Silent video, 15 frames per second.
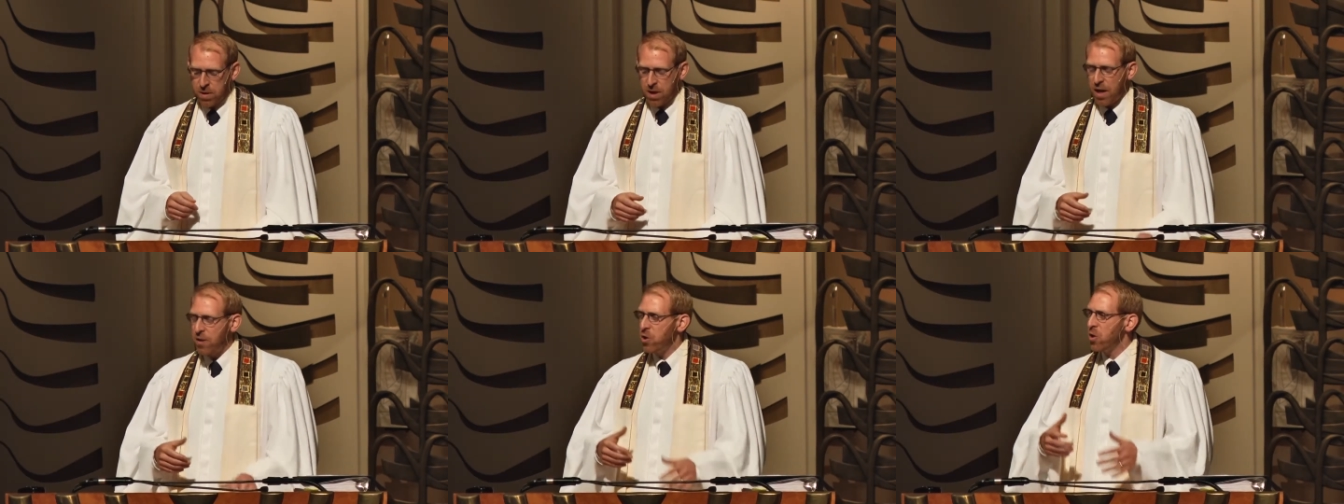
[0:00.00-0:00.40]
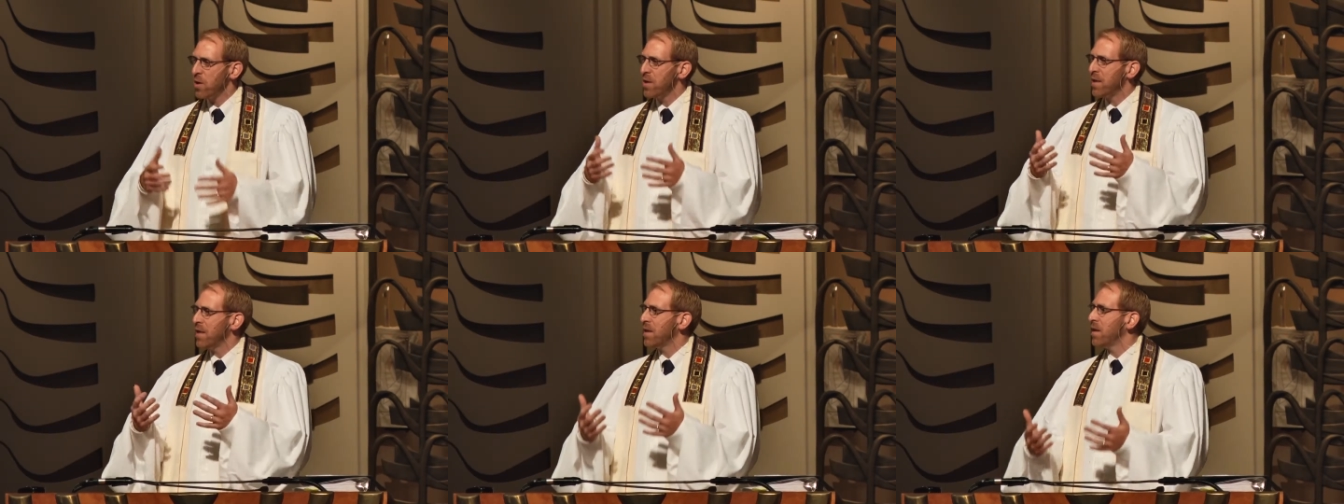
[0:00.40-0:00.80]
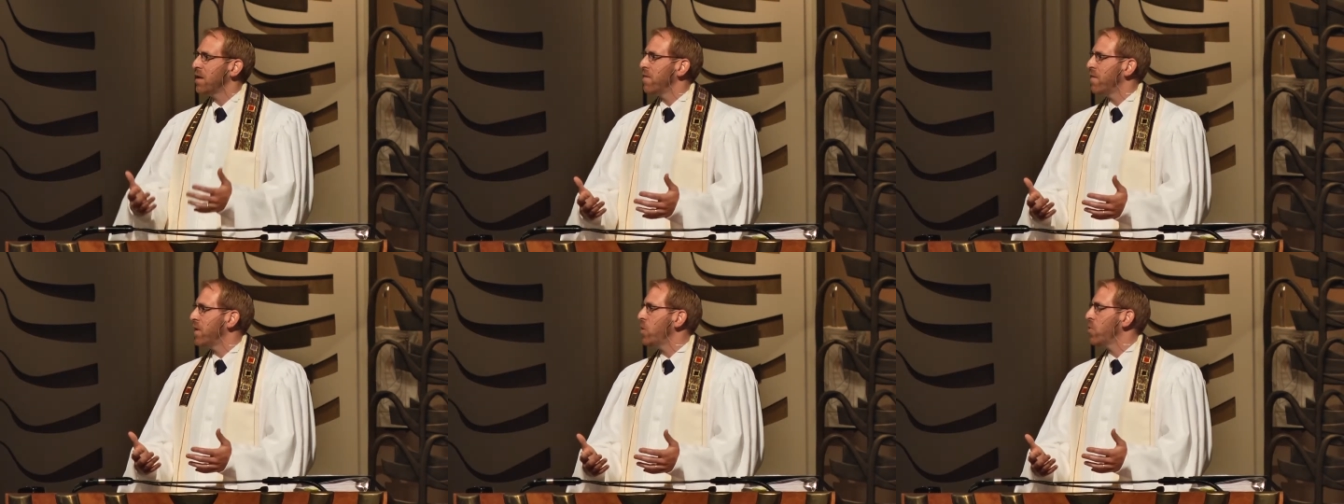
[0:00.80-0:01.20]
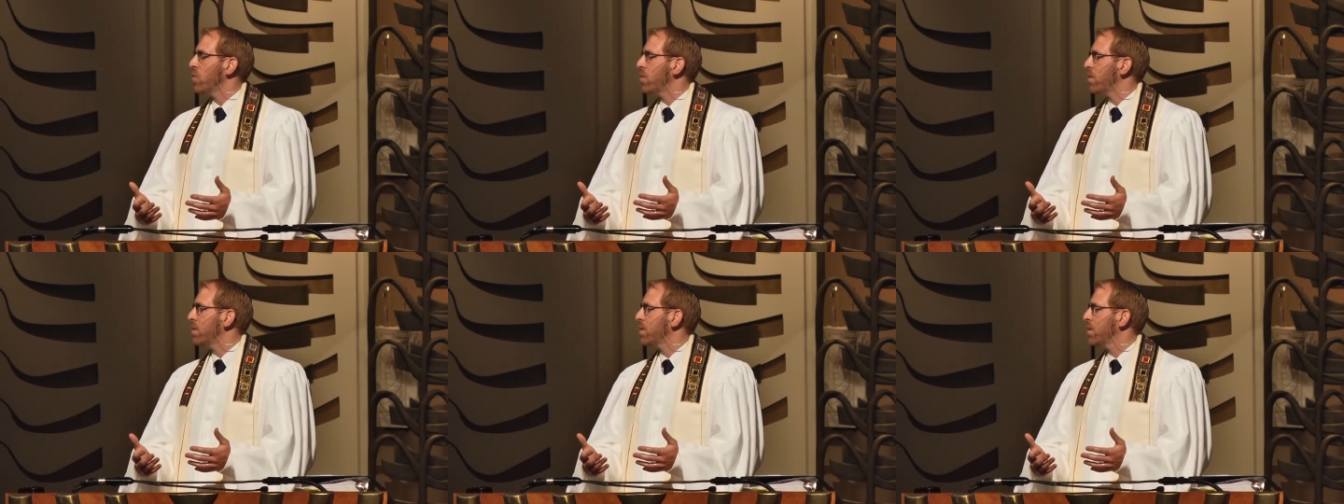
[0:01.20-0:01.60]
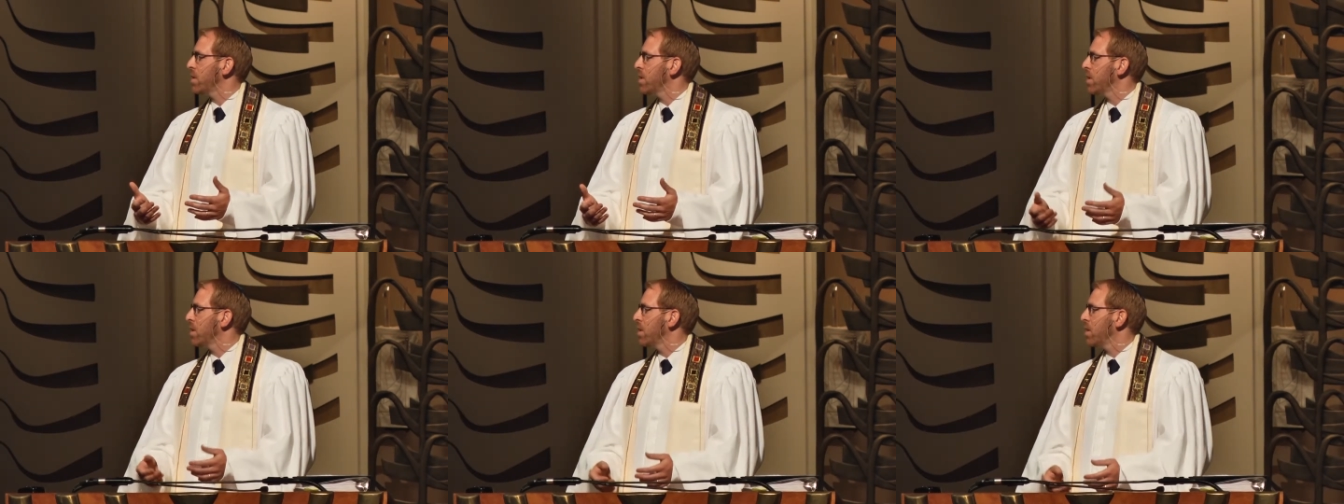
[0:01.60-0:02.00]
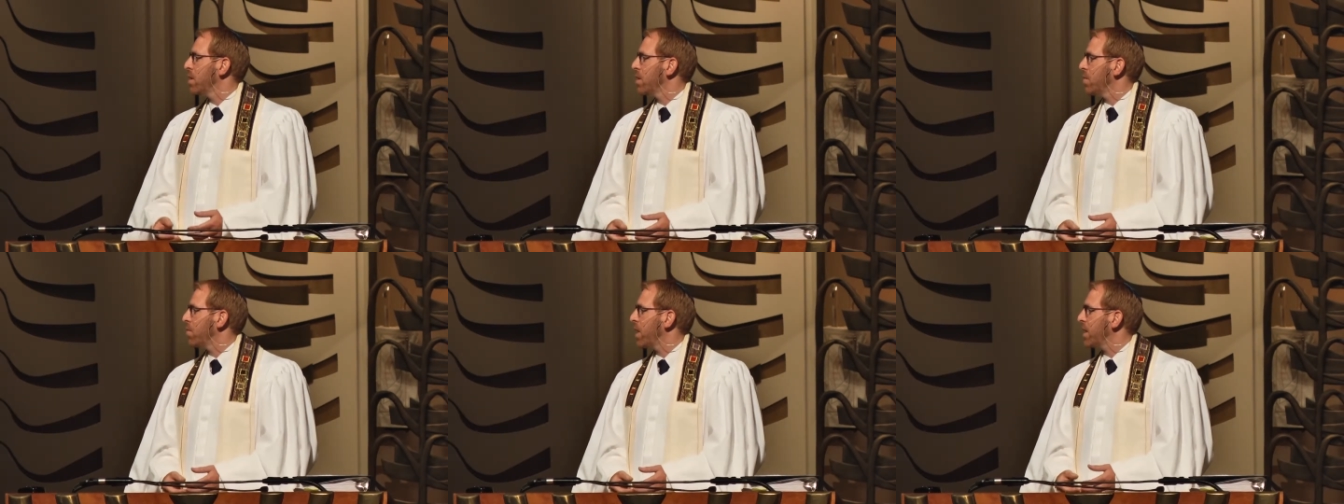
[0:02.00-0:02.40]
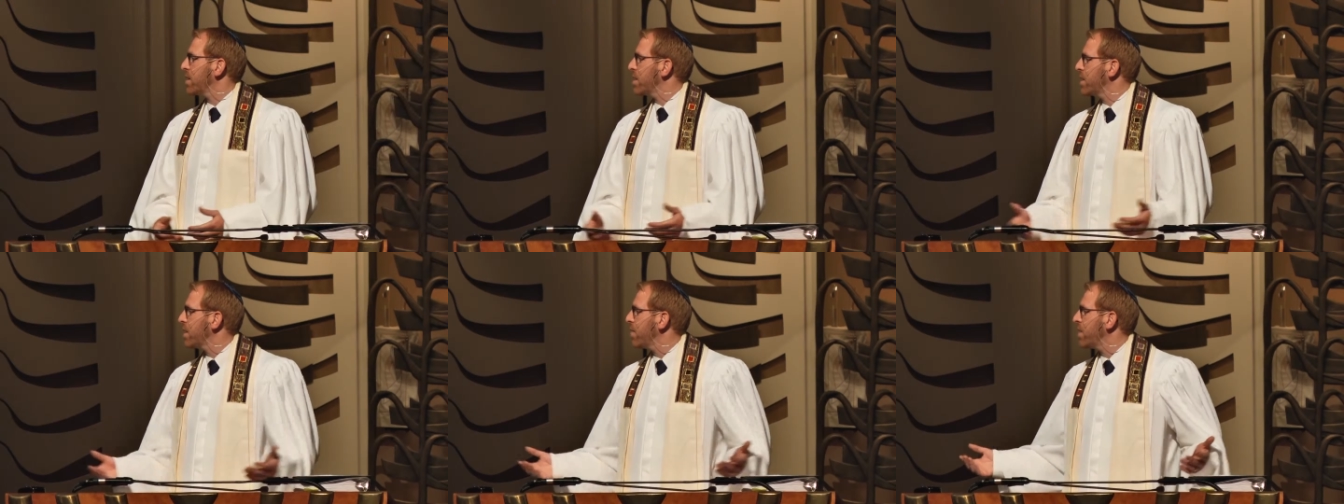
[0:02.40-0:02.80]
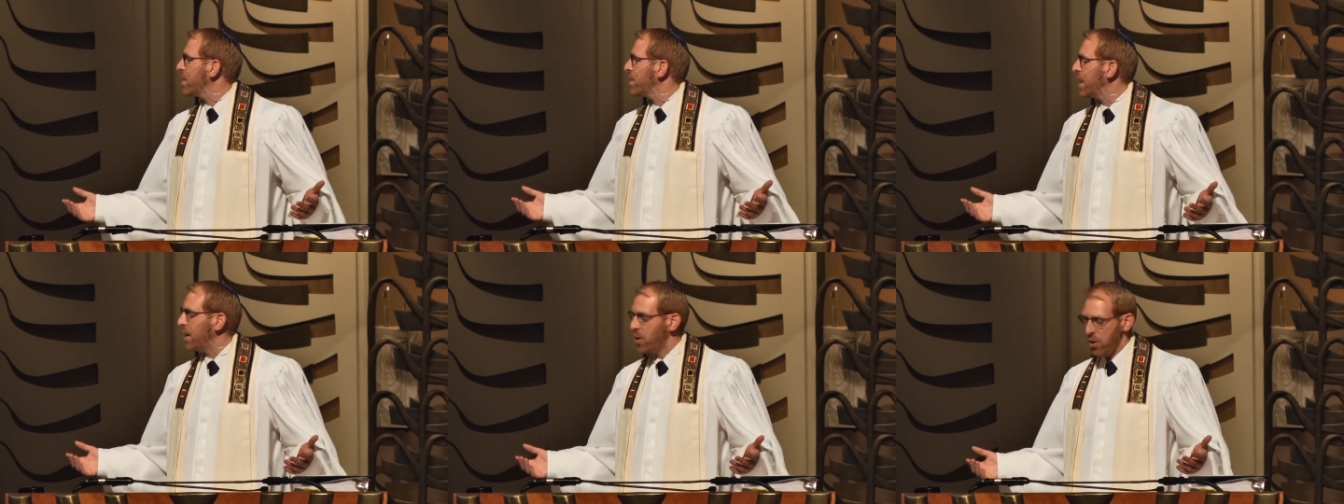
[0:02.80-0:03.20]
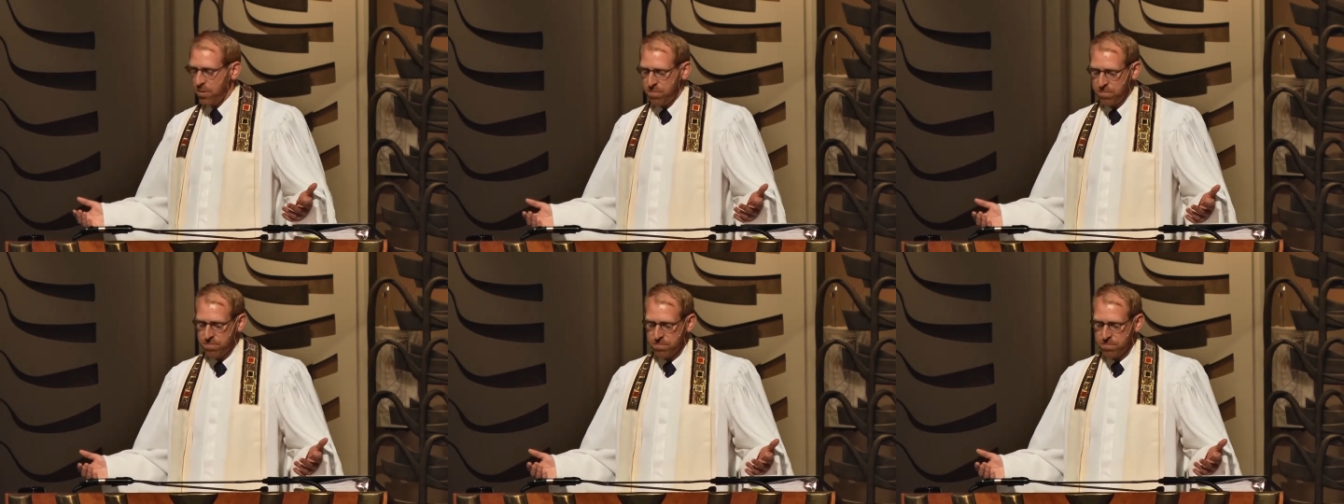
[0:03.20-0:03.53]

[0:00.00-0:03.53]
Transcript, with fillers: not just as individuals, but as a civilization.